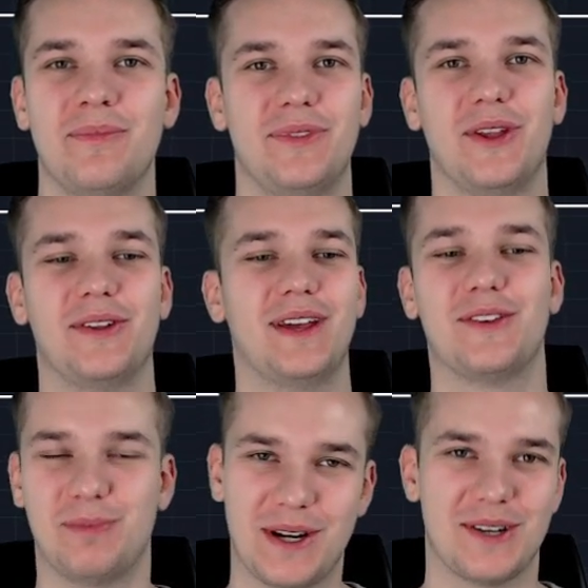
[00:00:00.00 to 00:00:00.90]
not
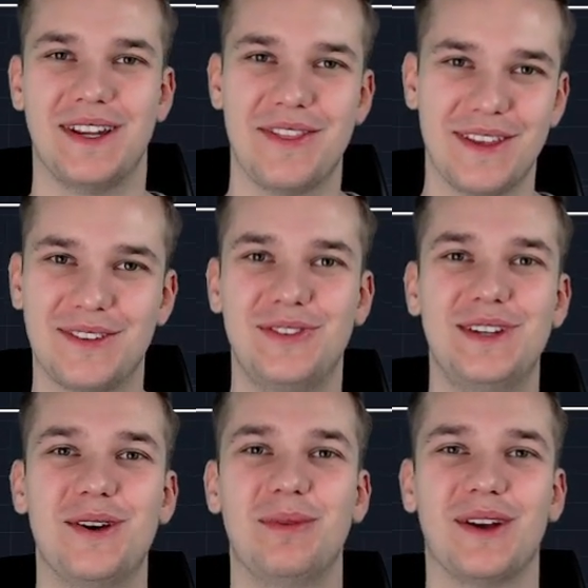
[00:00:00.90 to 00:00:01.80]
especially this
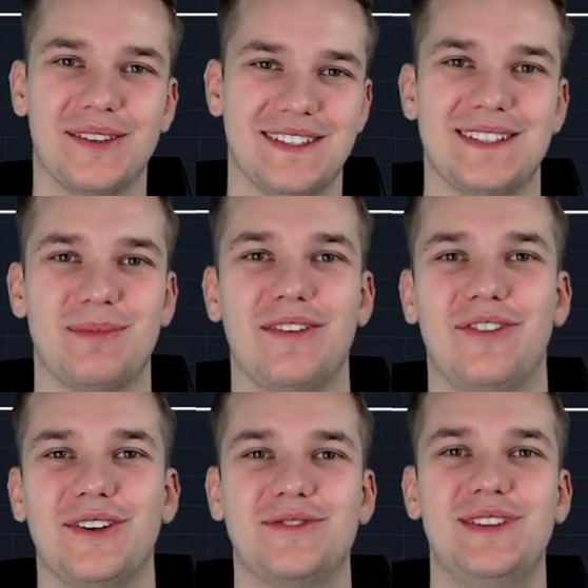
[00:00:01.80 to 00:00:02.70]
video because this is my
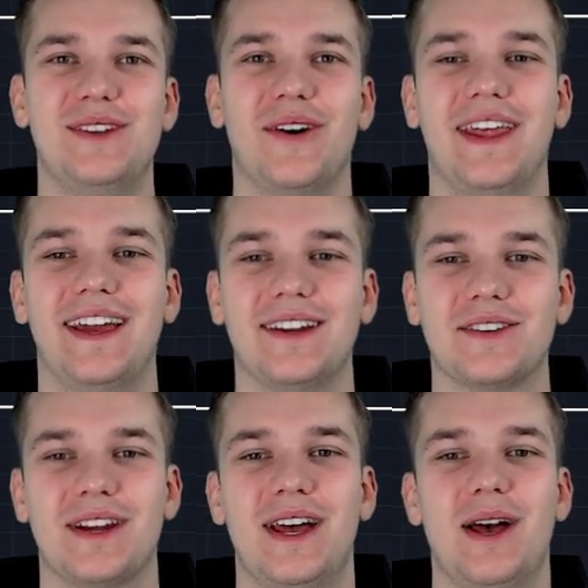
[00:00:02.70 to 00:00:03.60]
first video on
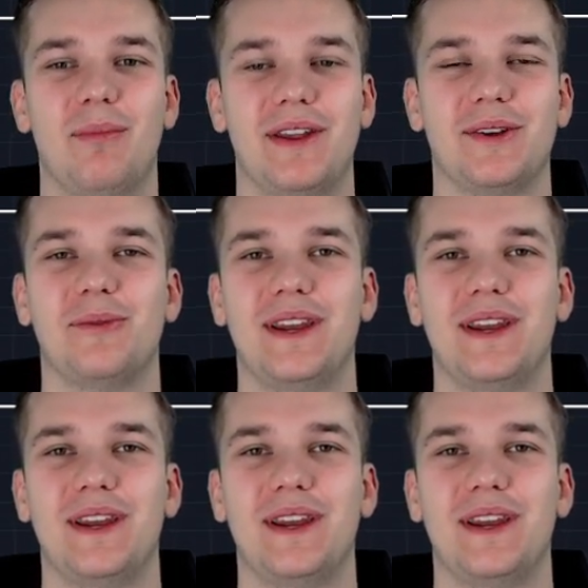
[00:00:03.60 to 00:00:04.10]
English, but when